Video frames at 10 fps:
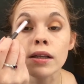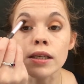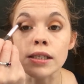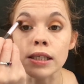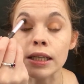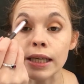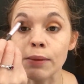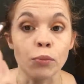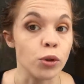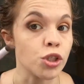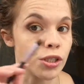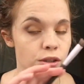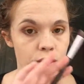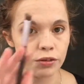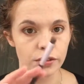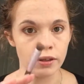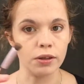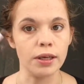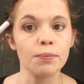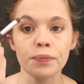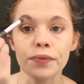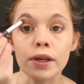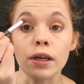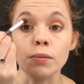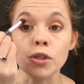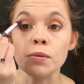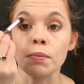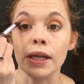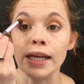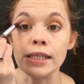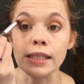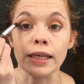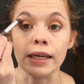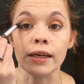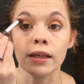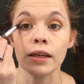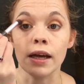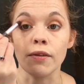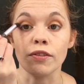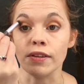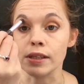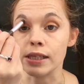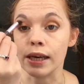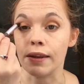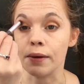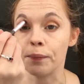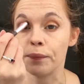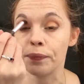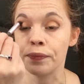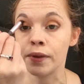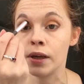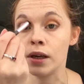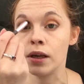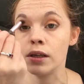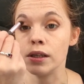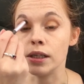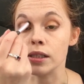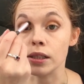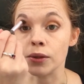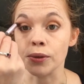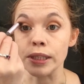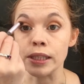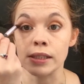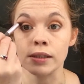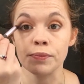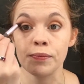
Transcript: This is a clean brush, it's got nothing on it, and I'm just blending everything together into the crease.